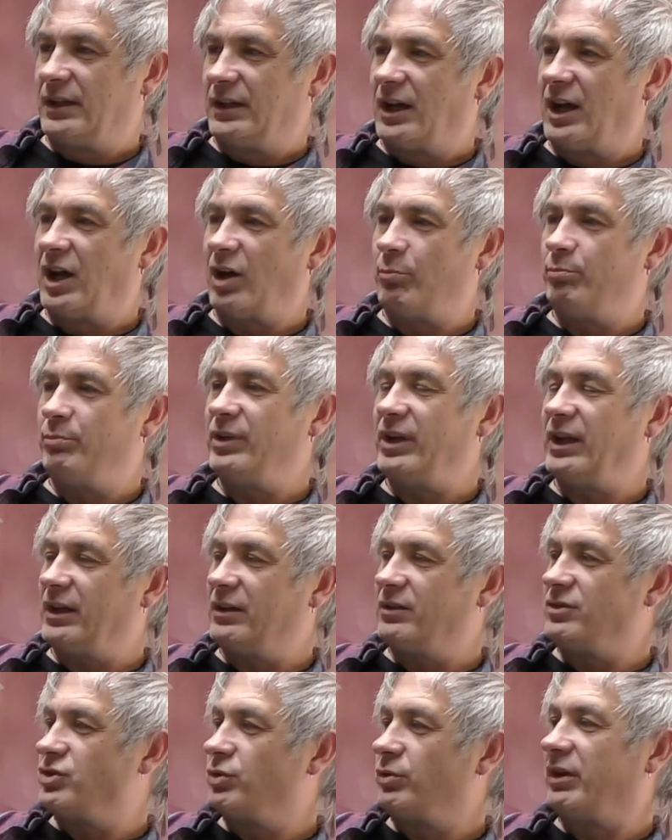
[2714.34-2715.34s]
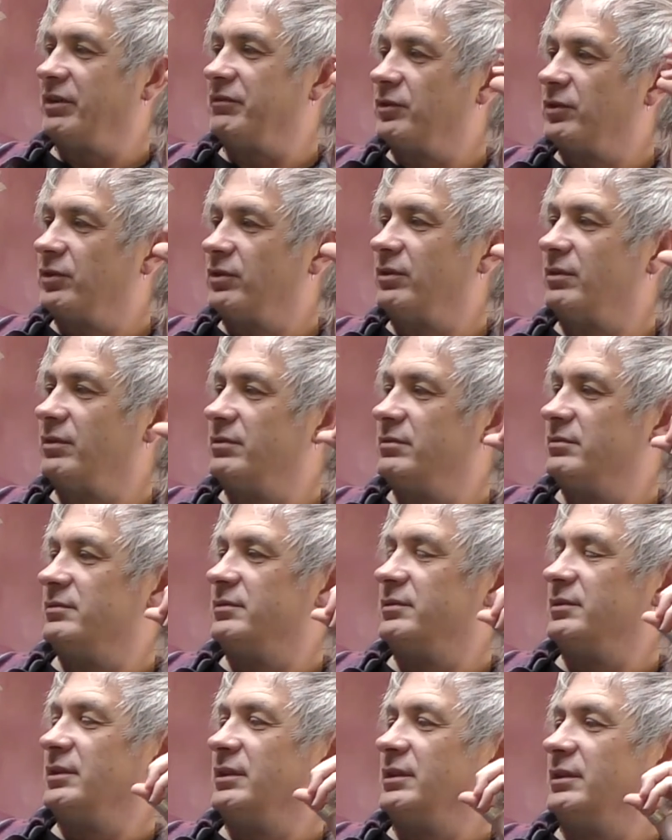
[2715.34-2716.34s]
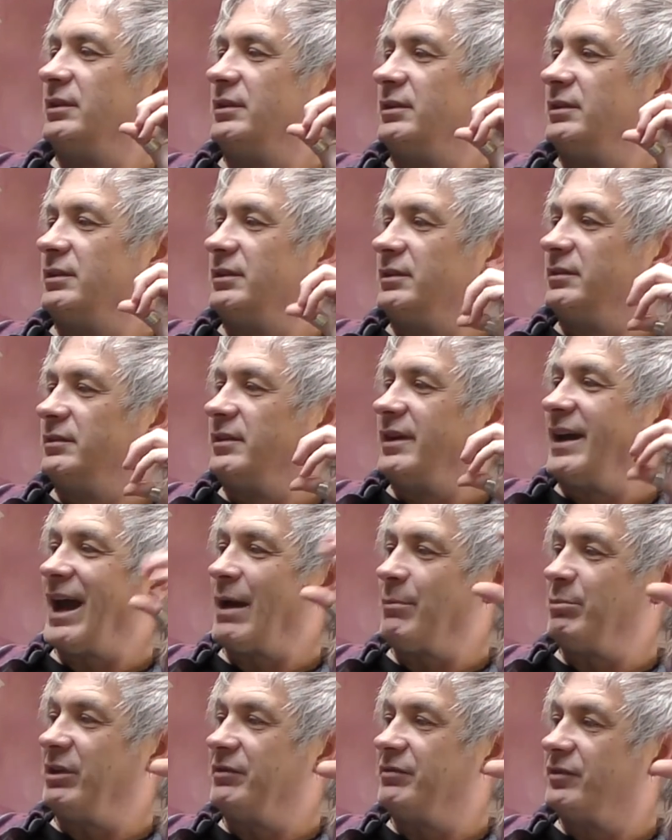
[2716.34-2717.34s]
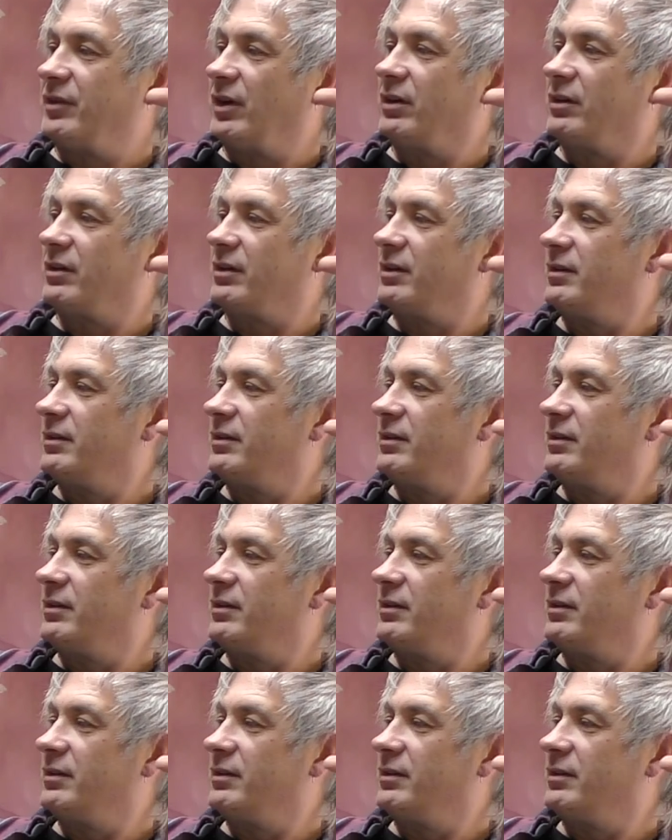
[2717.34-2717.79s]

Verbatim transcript: uh, upbeat, joyful, happy funk.